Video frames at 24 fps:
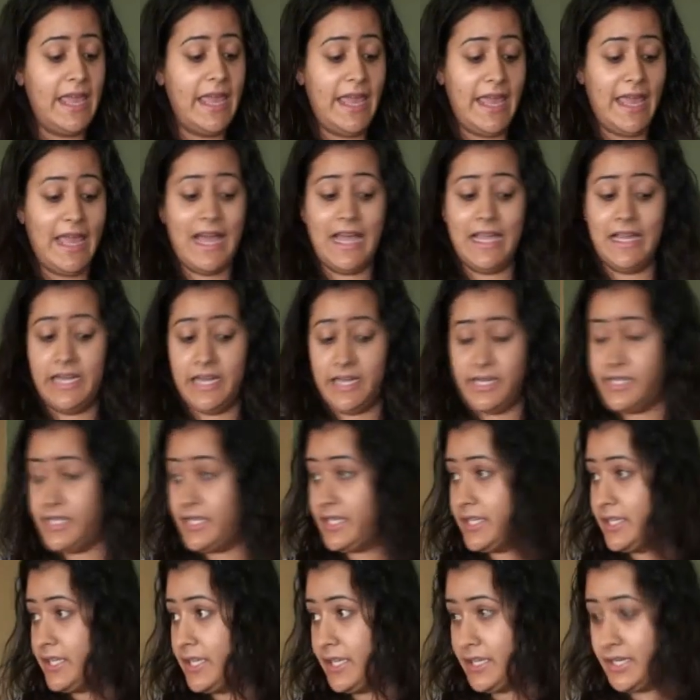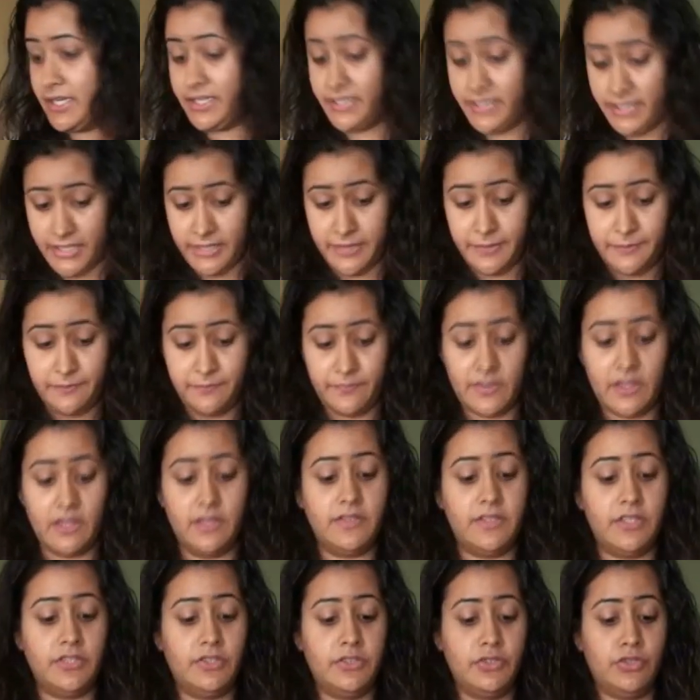an idea,
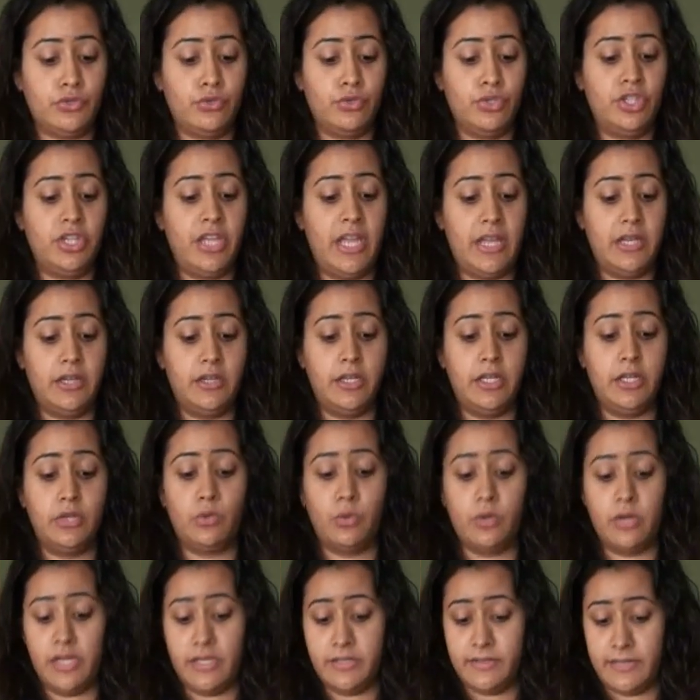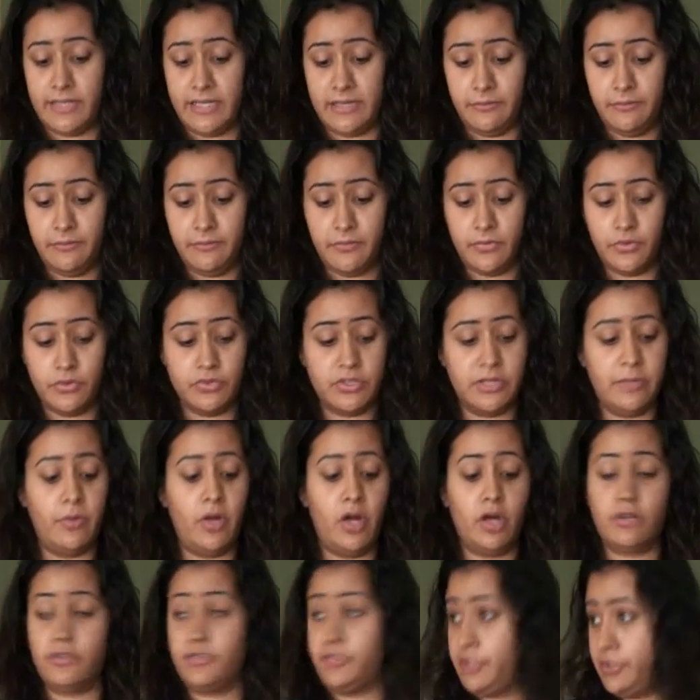such as Christianity or Islam,
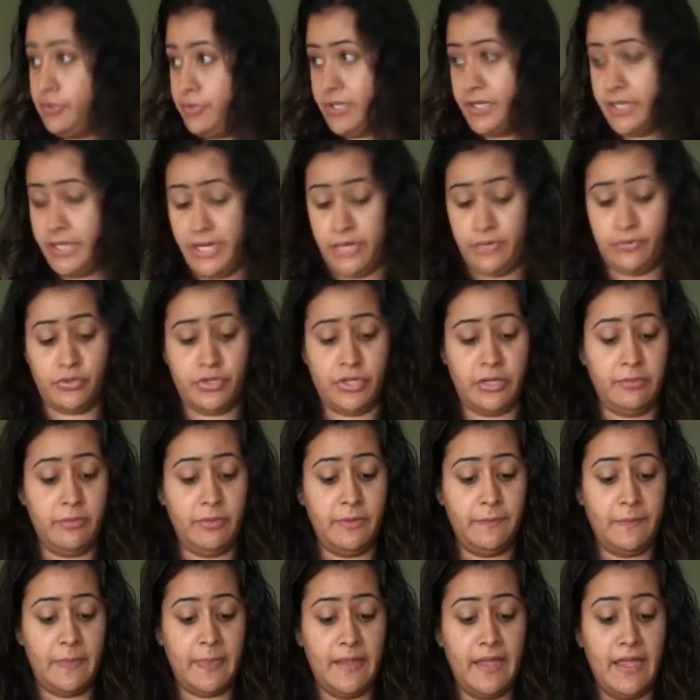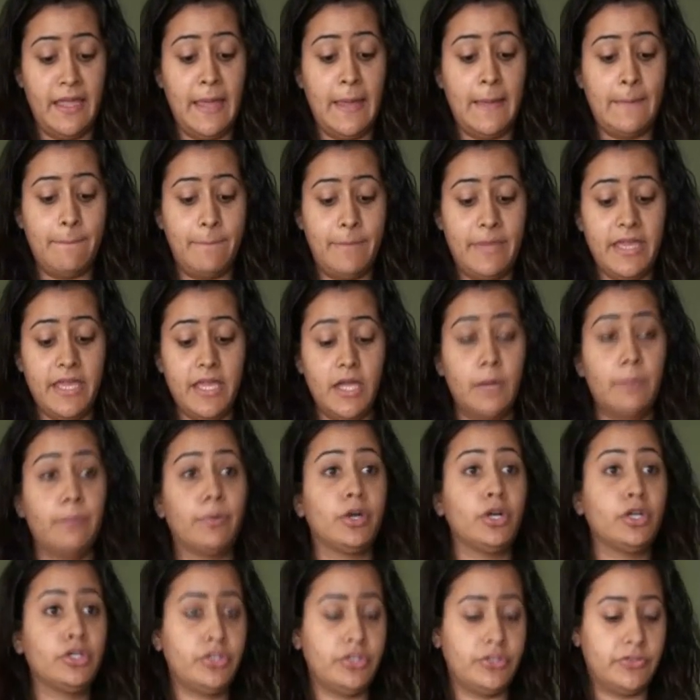democracy or dictatorship, B, a
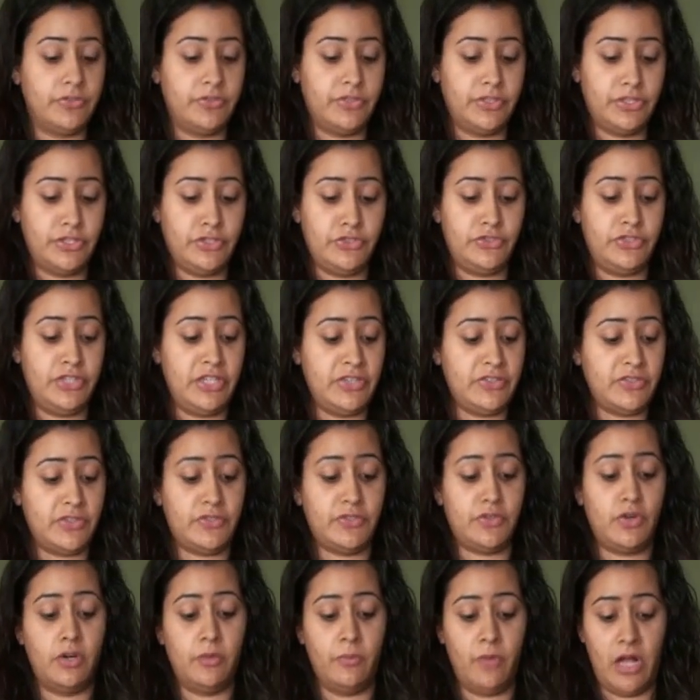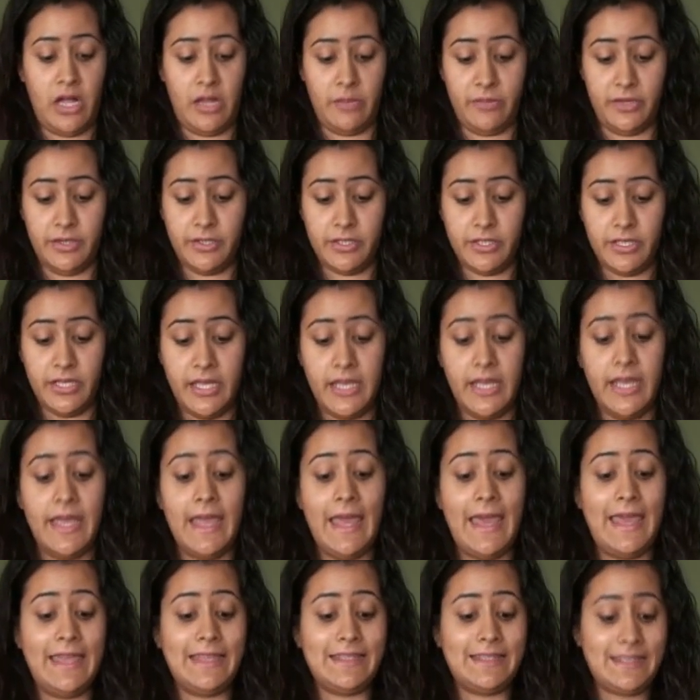person, such as Jesus or Muhammad,
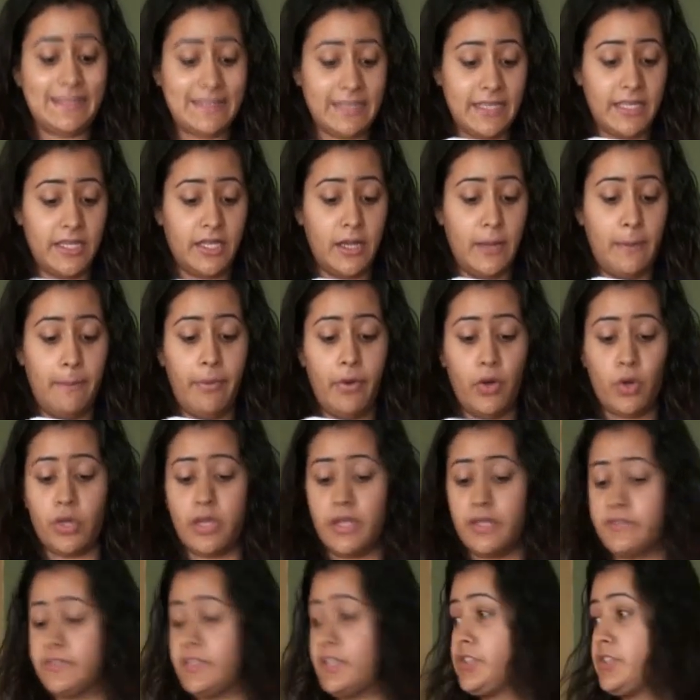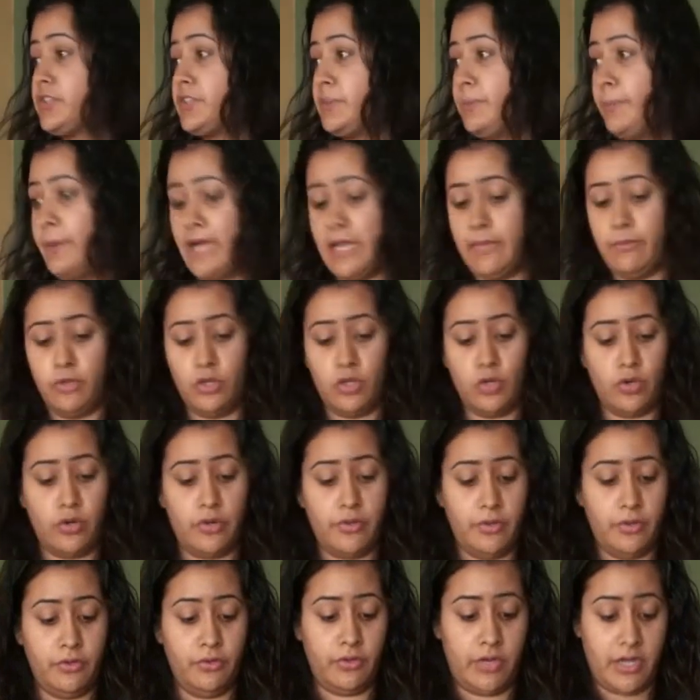and C, a book, such as the Bible
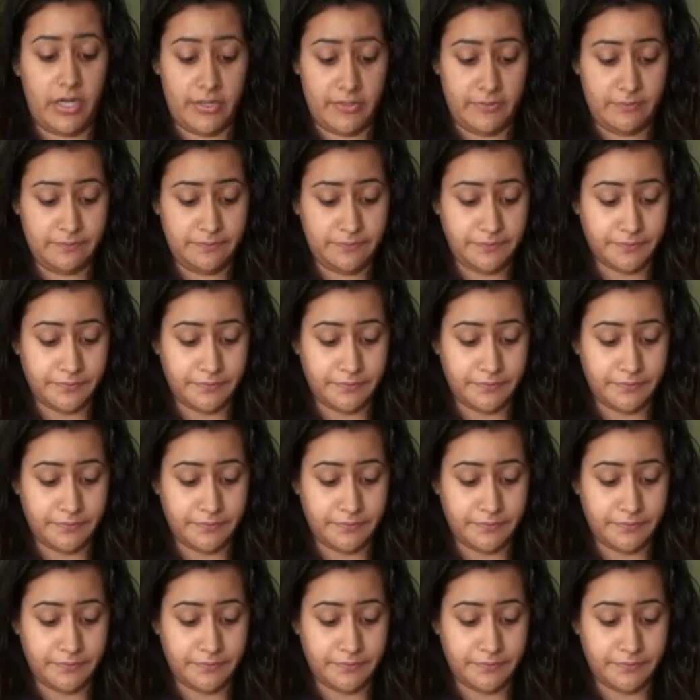or the Quran.